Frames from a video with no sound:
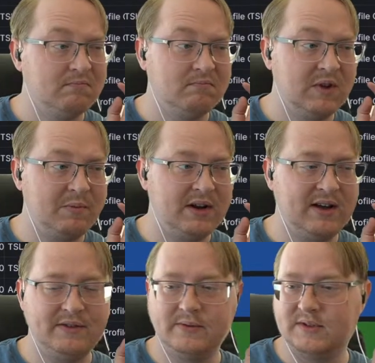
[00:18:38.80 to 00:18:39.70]
I'm gonna
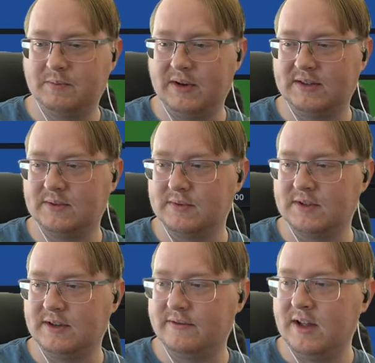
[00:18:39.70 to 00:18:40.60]
have to inspect some
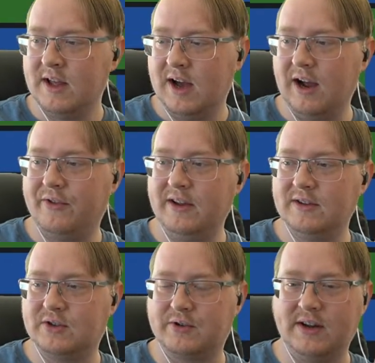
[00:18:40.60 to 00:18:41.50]
stuff. I think
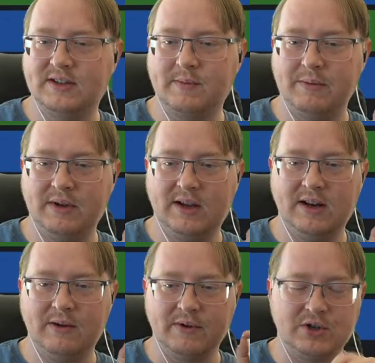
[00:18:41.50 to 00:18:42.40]
its trades might be
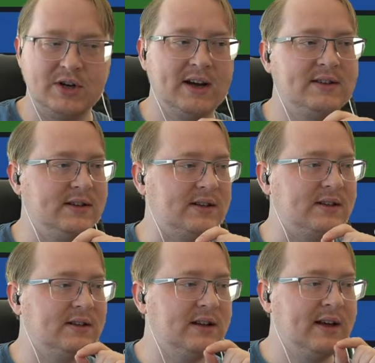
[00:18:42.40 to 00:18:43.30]
getting
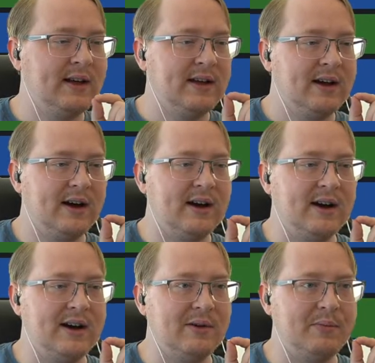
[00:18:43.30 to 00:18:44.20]
rejected
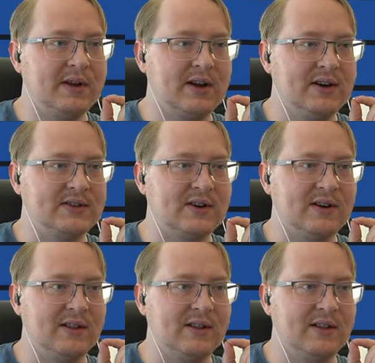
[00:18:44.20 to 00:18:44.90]
because our